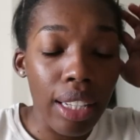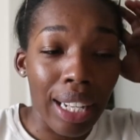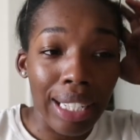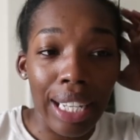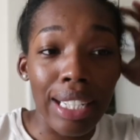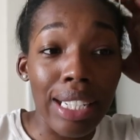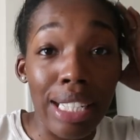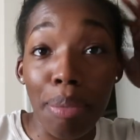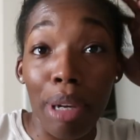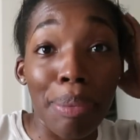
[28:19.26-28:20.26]
like it
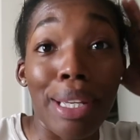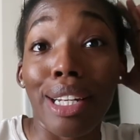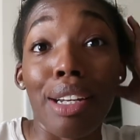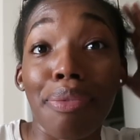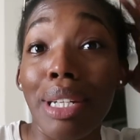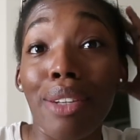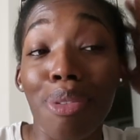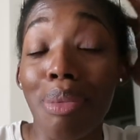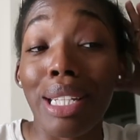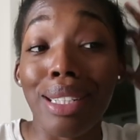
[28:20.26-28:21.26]
doesn't bring me in enough money
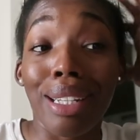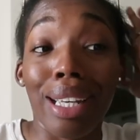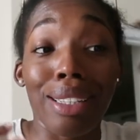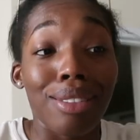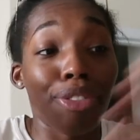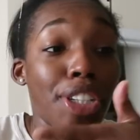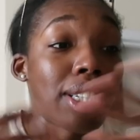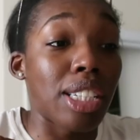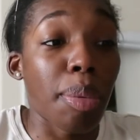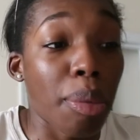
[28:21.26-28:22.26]
for me to like for
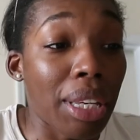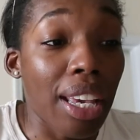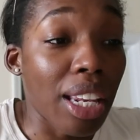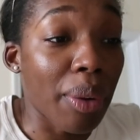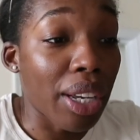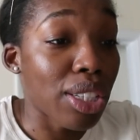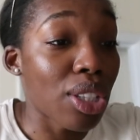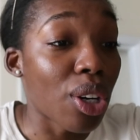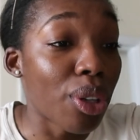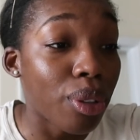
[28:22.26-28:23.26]
it to support me anyway.
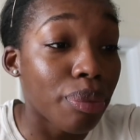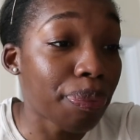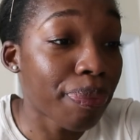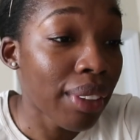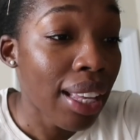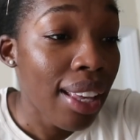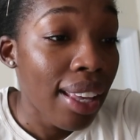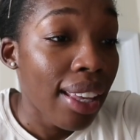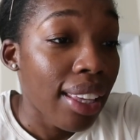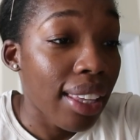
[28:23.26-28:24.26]
So
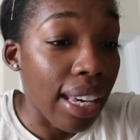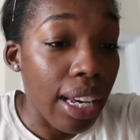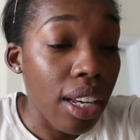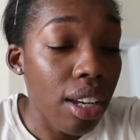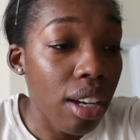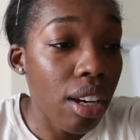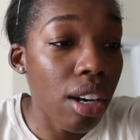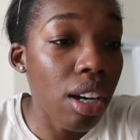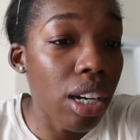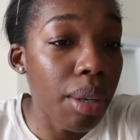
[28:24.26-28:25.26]
yeah.
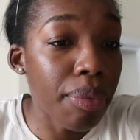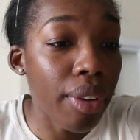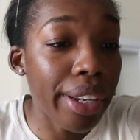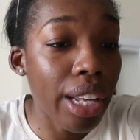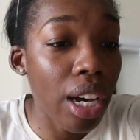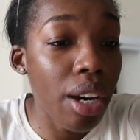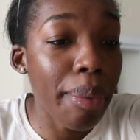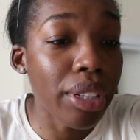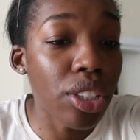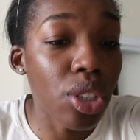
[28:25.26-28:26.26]
Um right now I'm
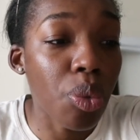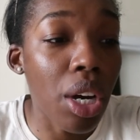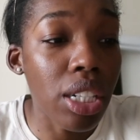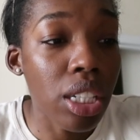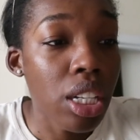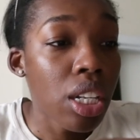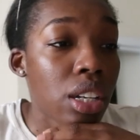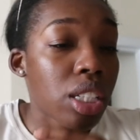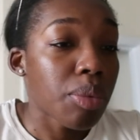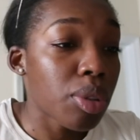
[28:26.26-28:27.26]
about to just watch
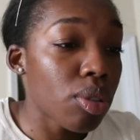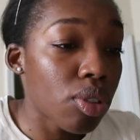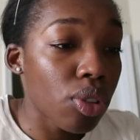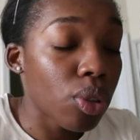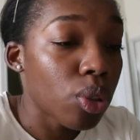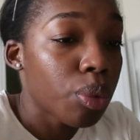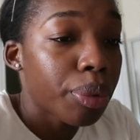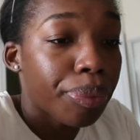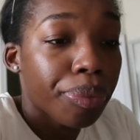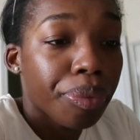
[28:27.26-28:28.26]
some YouTube
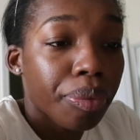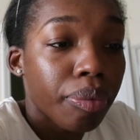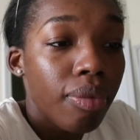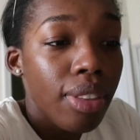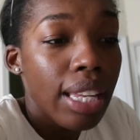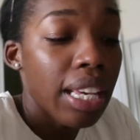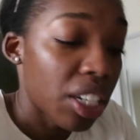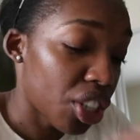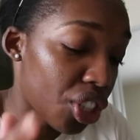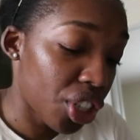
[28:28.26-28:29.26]

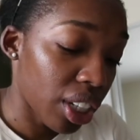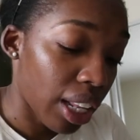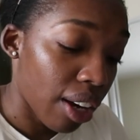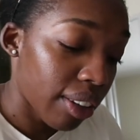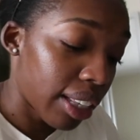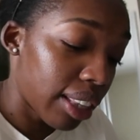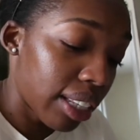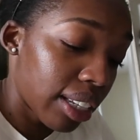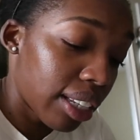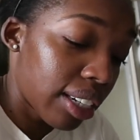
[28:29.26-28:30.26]
and just chill out and
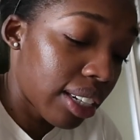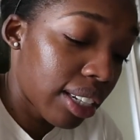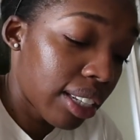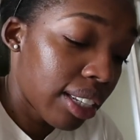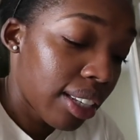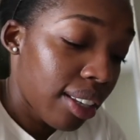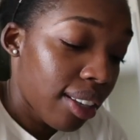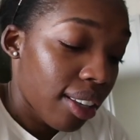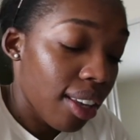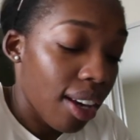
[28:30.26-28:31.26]
then
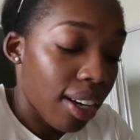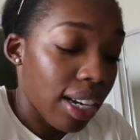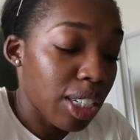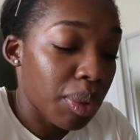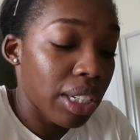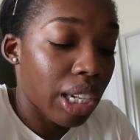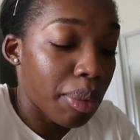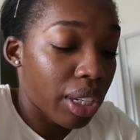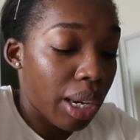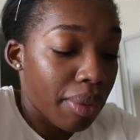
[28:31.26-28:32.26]
yeah I just wanted to come
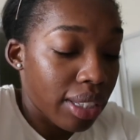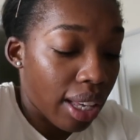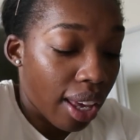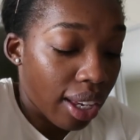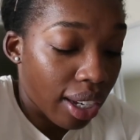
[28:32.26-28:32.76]
on camera and say hey